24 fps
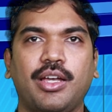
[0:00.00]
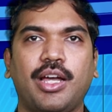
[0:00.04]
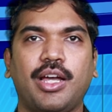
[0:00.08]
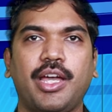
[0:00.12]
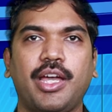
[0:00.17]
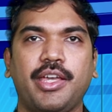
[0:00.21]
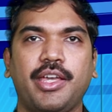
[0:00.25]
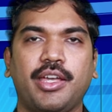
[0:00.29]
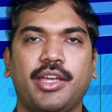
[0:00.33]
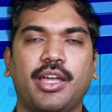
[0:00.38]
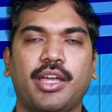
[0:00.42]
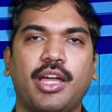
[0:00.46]

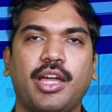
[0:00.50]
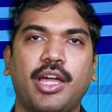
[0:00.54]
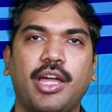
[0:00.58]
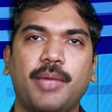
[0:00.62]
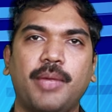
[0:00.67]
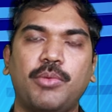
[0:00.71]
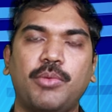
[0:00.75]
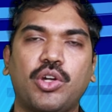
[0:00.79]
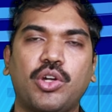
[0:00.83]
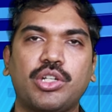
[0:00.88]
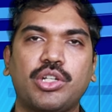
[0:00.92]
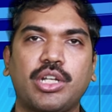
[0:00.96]
Hi,
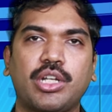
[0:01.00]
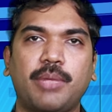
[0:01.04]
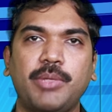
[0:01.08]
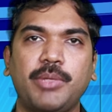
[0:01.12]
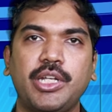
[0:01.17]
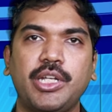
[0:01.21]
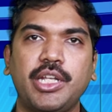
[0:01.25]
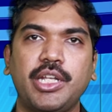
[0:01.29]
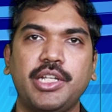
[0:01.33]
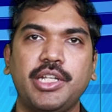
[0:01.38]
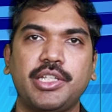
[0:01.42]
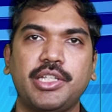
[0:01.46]
I'm Dr.
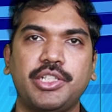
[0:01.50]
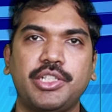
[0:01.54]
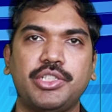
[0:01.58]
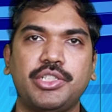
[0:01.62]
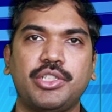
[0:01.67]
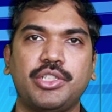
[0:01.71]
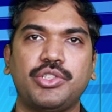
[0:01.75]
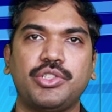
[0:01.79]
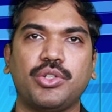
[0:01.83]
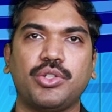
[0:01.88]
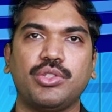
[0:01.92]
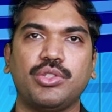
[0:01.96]

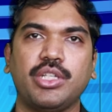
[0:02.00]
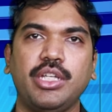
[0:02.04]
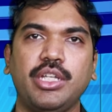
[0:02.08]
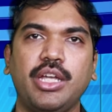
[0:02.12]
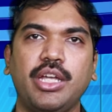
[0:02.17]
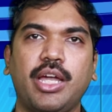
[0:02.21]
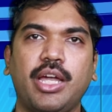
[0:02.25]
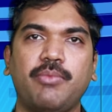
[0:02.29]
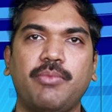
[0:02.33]
Krishna Chowdary.